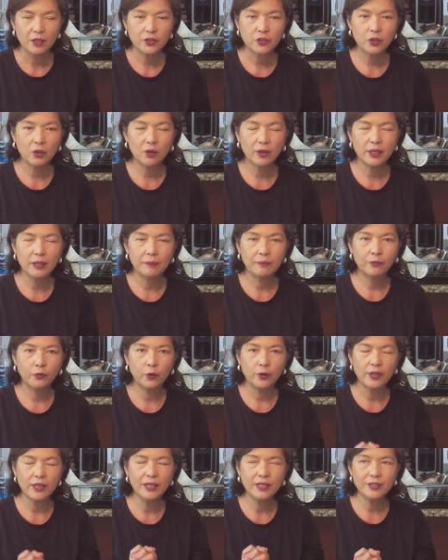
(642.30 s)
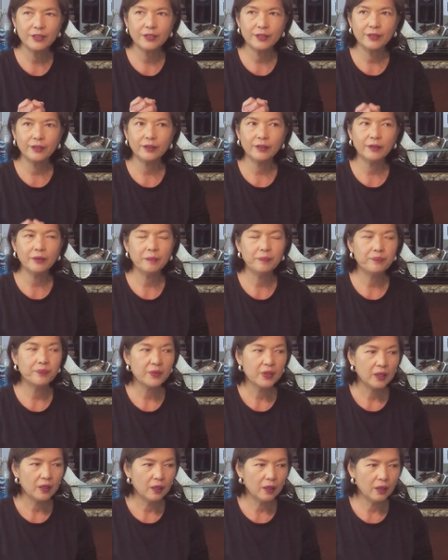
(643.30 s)
so for easier
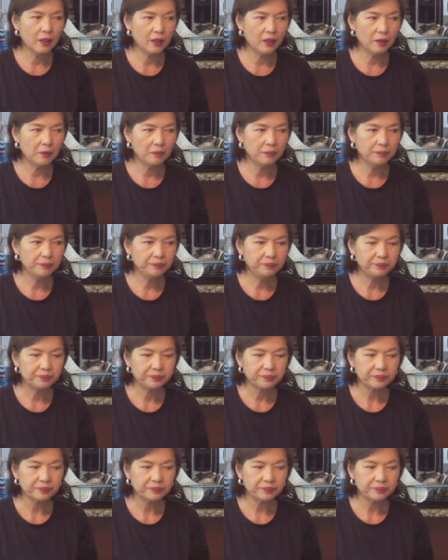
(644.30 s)
um,